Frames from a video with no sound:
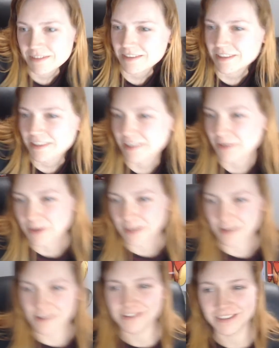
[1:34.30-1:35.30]
There we go.
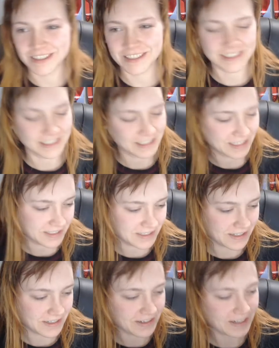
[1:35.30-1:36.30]

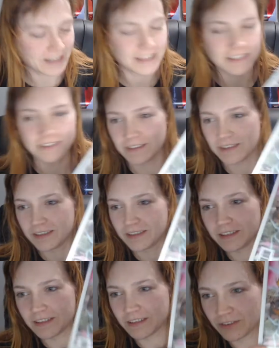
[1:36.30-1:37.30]
Right.
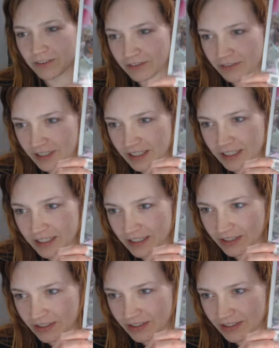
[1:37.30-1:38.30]
I don't know if you could
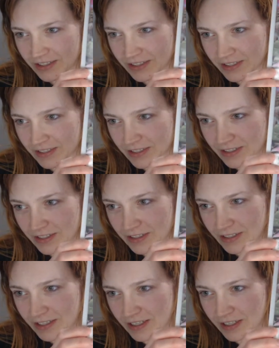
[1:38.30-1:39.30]
tell.
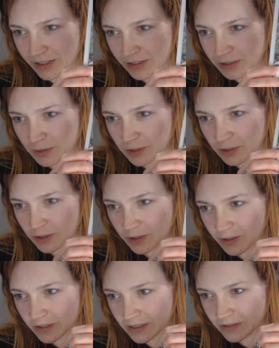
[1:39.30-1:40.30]
It looks much
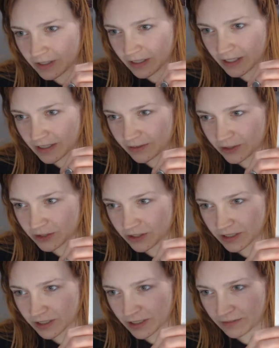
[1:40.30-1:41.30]
cooler in real life. You're just
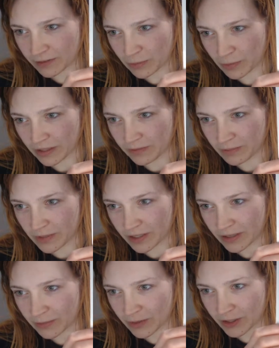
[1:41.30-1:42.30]
gonna have to believe me on
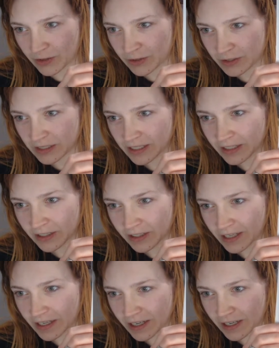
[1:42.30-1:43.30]
that one. Oh, see, look, I
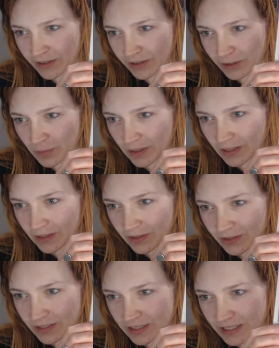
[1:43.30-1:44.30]
got it a little bit. You
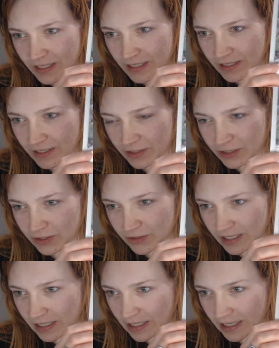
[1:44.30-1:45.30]
can see it looks 3D.